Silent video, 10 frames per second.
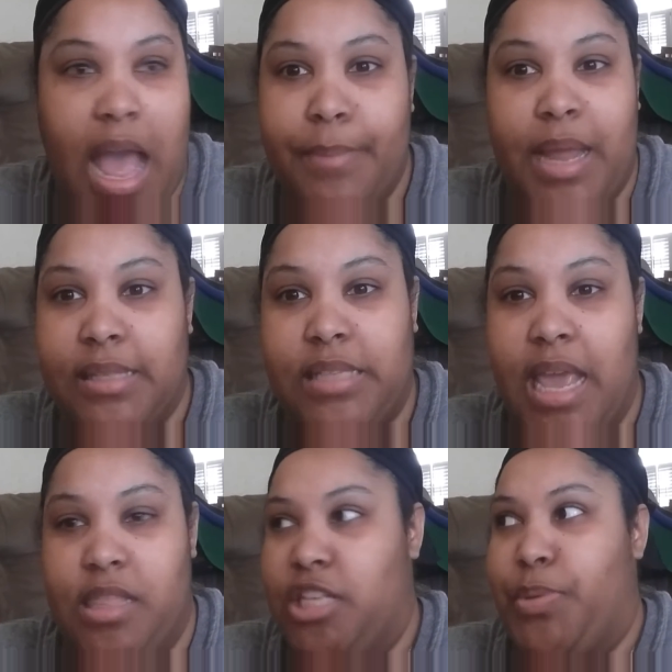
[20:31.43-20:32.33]
I'm not
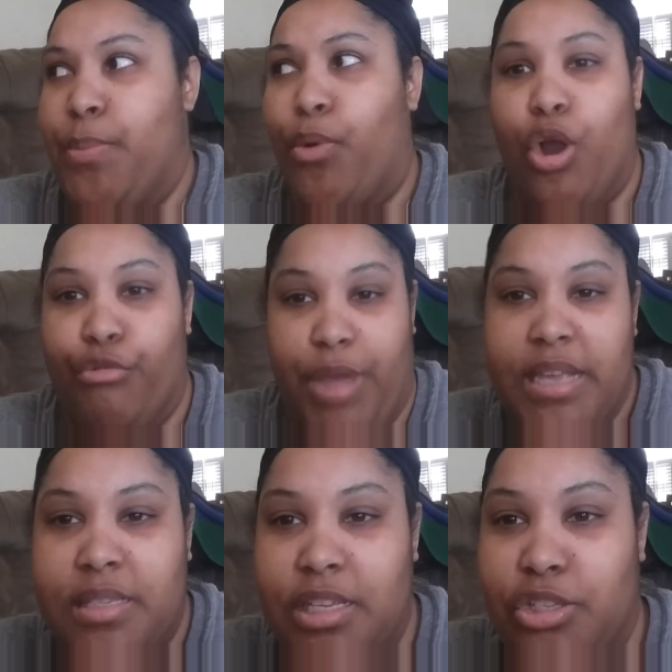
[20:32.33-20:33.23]
saying these people are
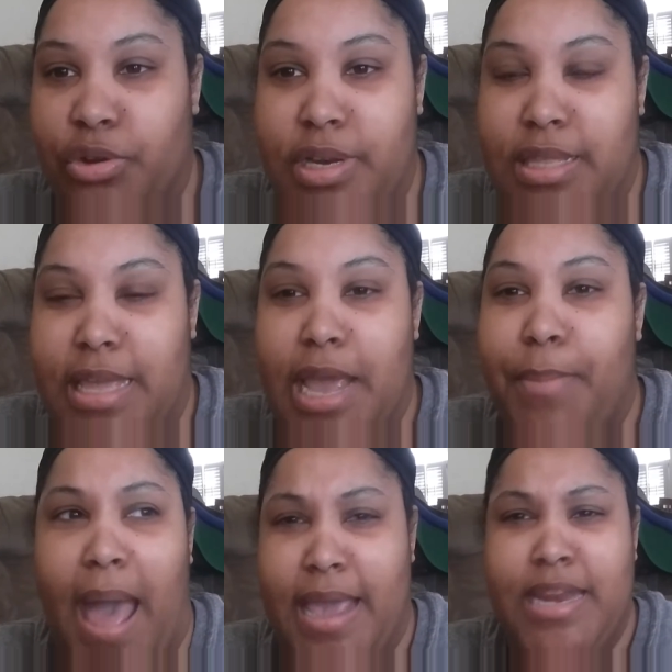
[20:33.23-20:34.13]
racist or anything
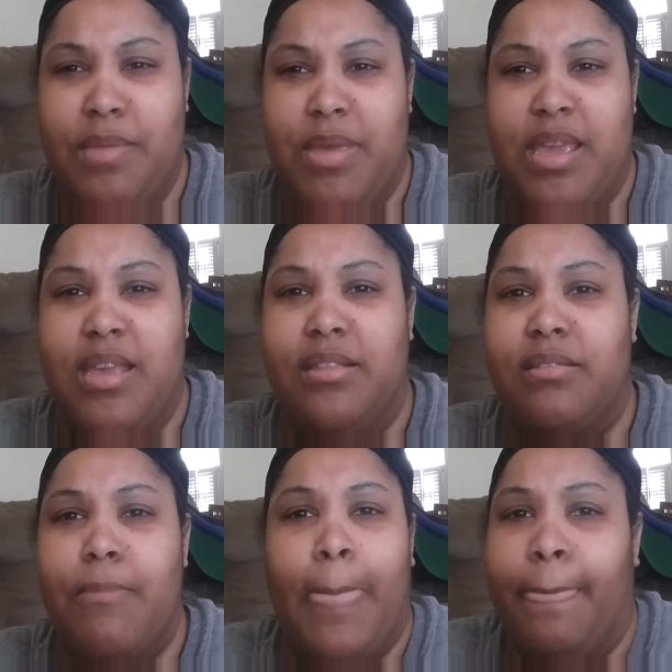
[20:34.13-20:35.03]
by any
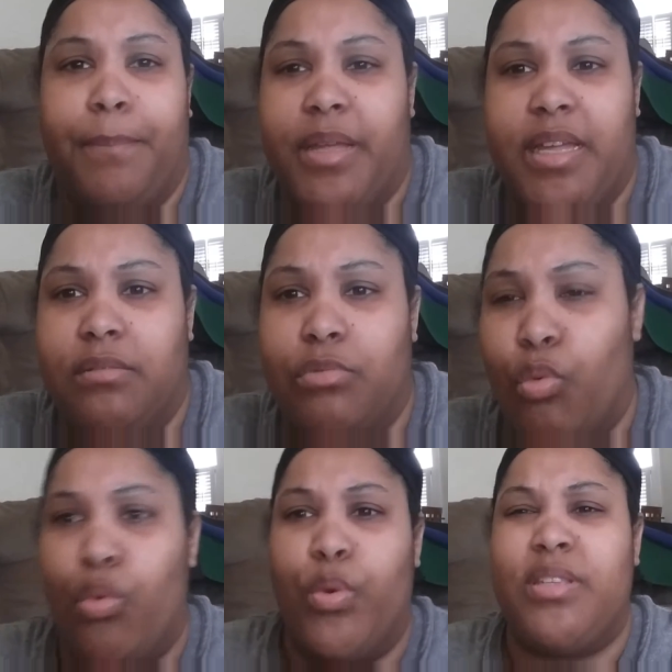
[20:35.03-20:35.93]
means, but
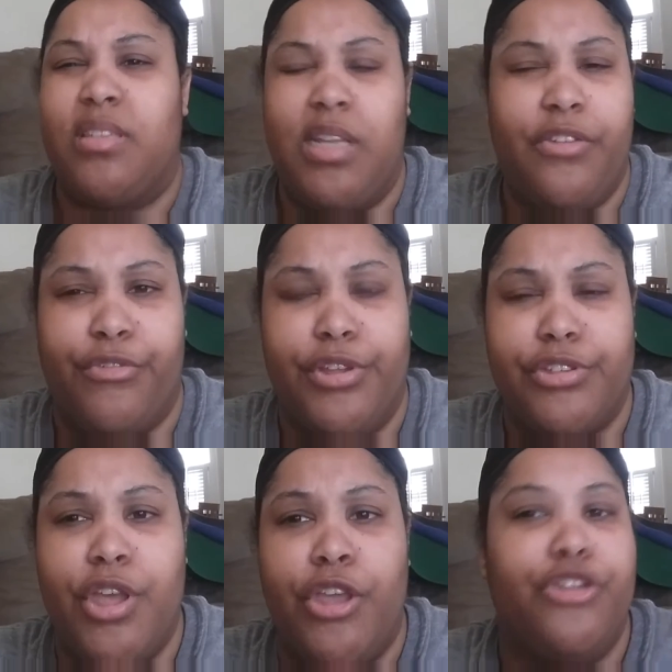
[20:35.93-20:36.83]
what's the
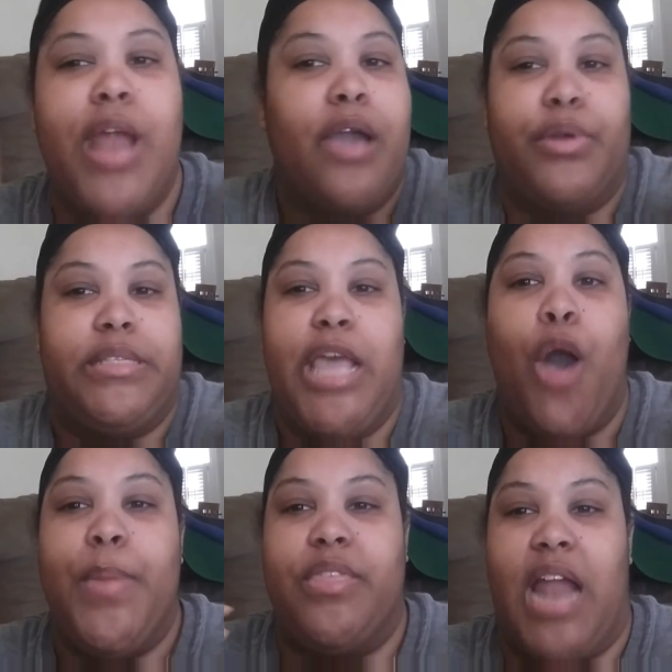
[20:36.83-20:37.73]
difference? You're not going to
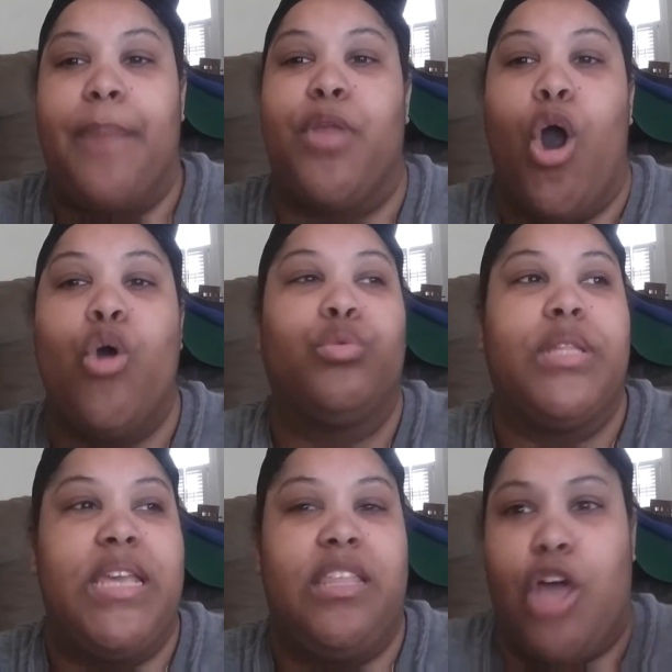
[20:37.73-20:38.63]
tell me that I'm the
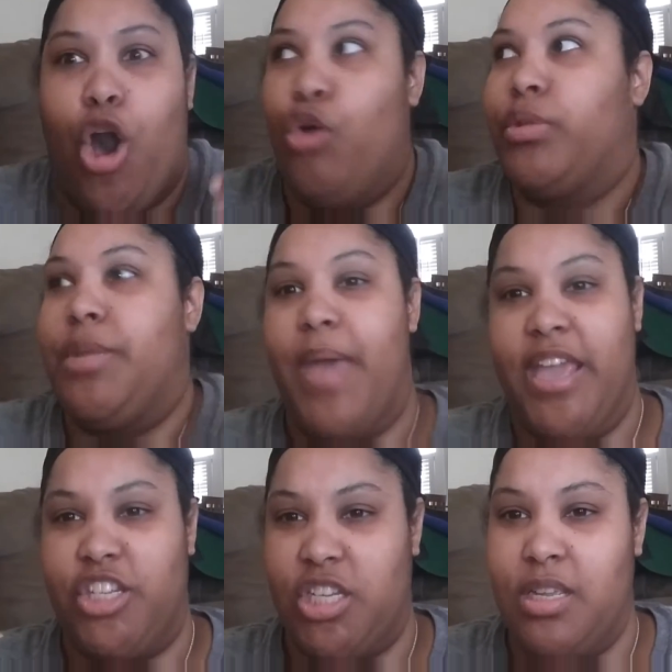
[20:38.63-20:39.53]
only
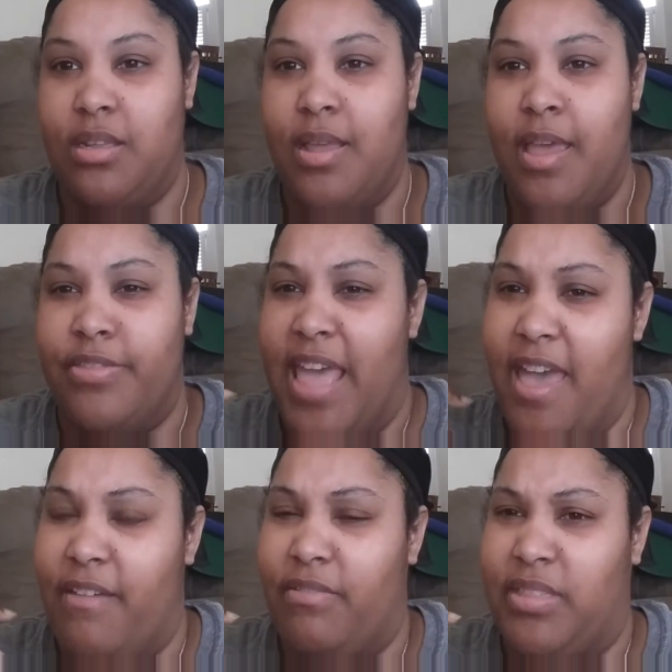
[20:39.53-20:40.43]
patient
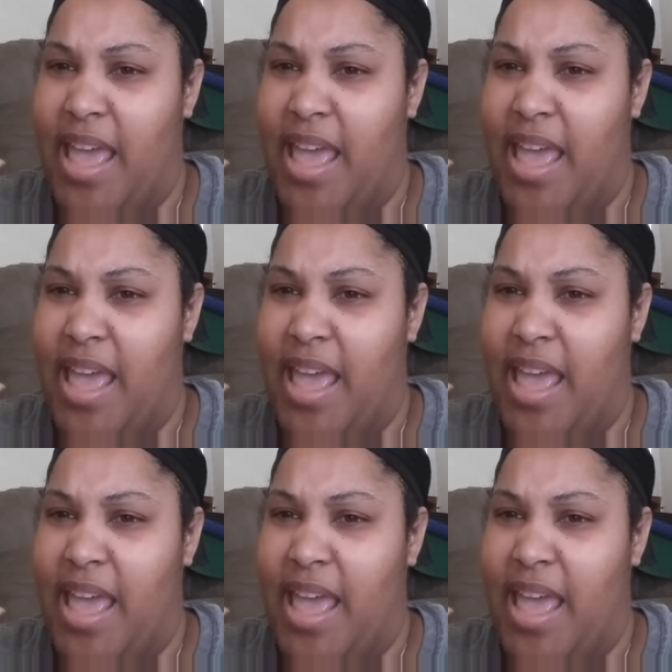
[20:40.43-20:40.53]
that